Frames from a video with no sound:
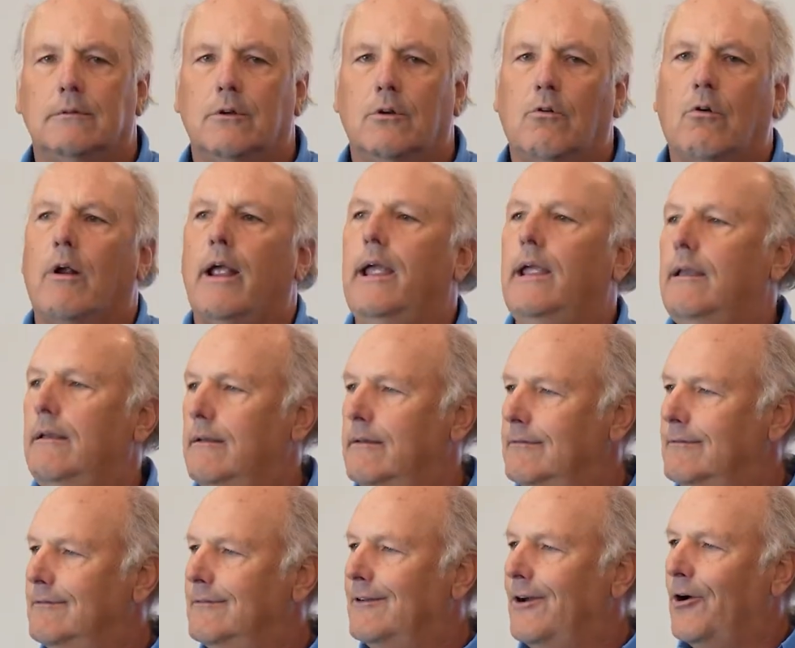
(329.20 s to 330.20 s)
Great.
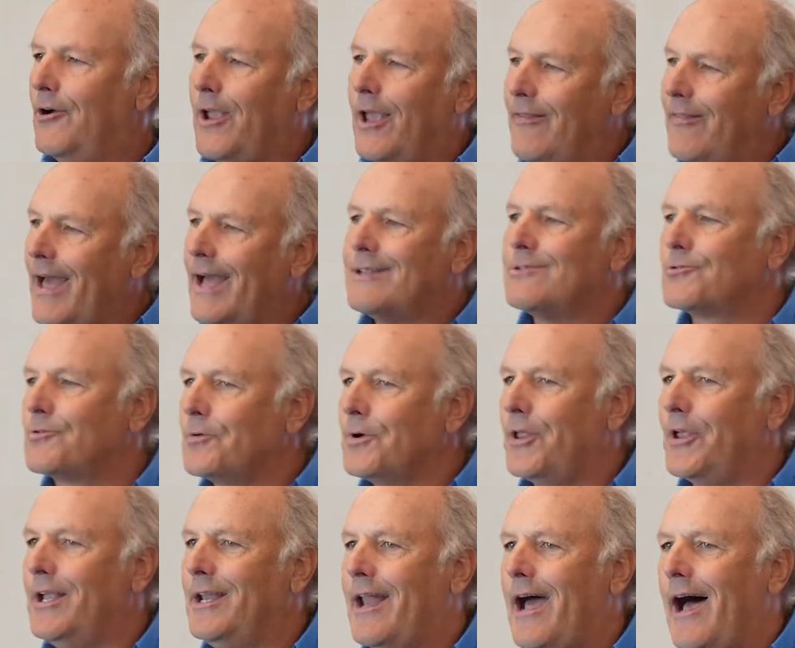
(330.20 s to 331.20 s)
Okay, that's
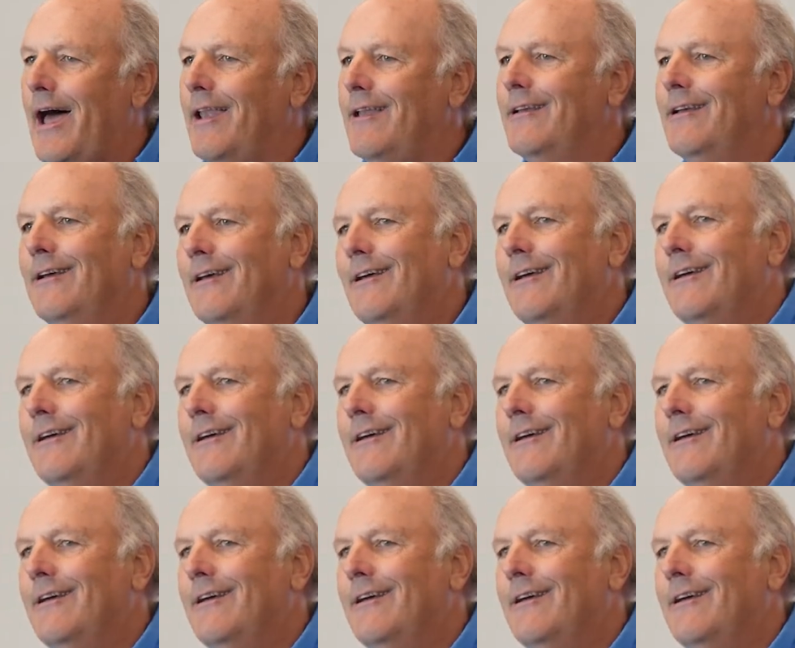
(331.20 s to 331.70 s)
really not